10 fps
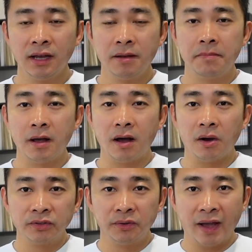but
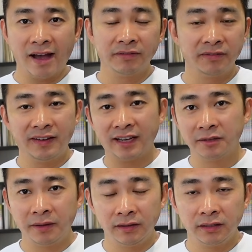also have the
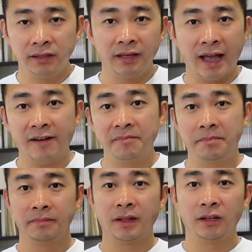flexibility to have
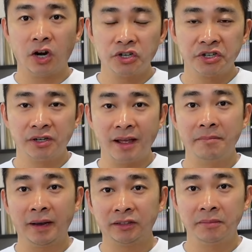larger
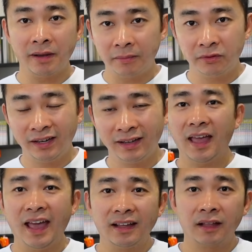and better memory
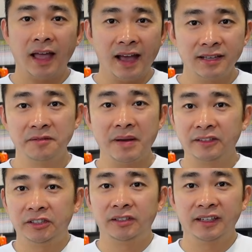and has
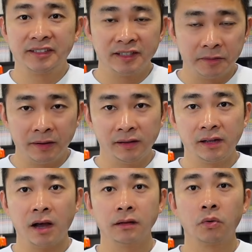better
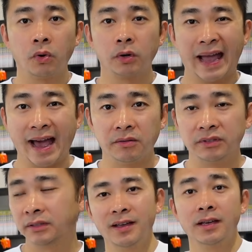extensibility on the core
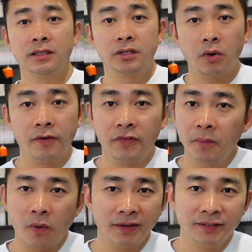counts. So a few
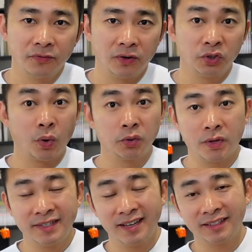points for twenty
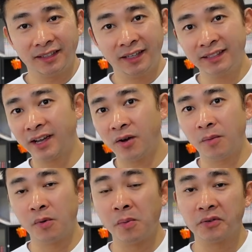twenty-six Intel
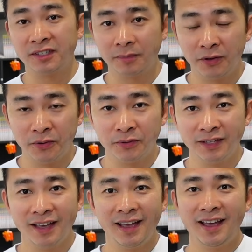mobile C P Us
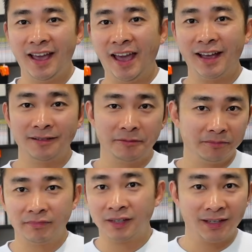and
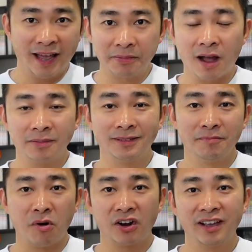the laptop
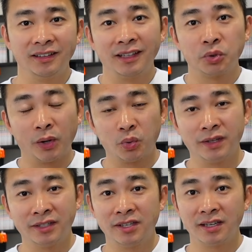market in twenty
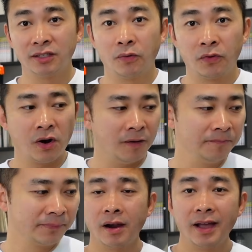twenty-six
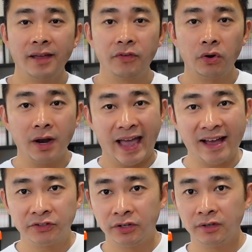overall. If you're
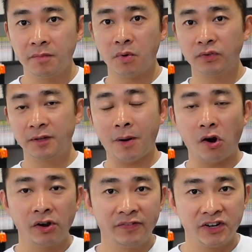after the most
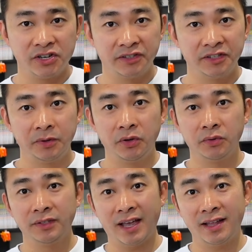power efficient C P
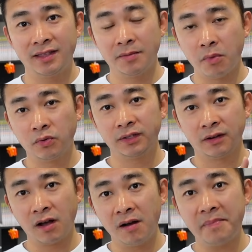Us and the most
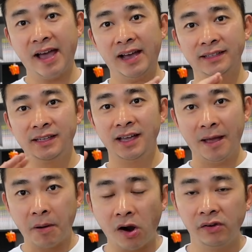compact
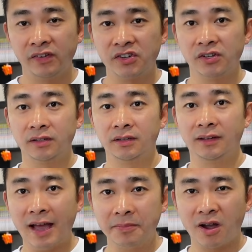and power efficient
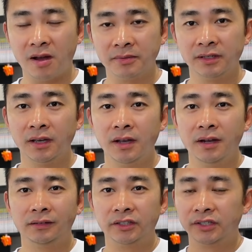laptops,
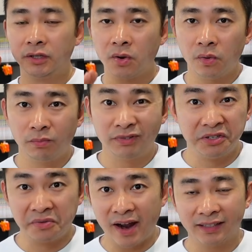there's no
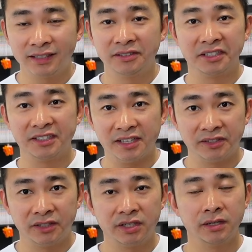direct
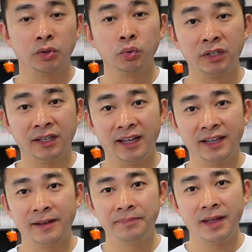successor to Lunar
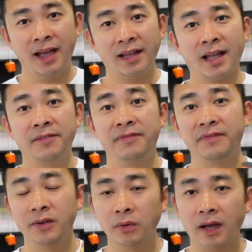Lake. And I
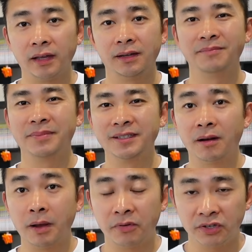feel like, based
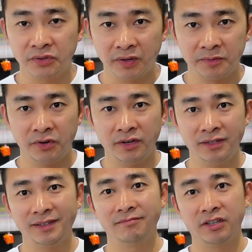on my personal
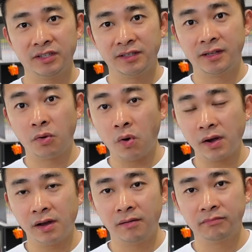experience, this is the
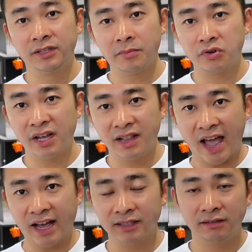Qualcomm Snapdragon
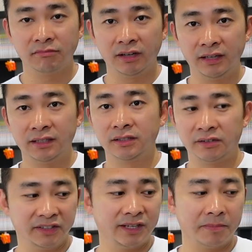X Elite
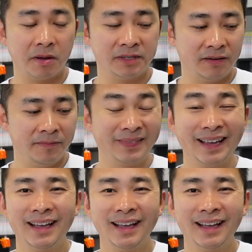Surface Laptop seven.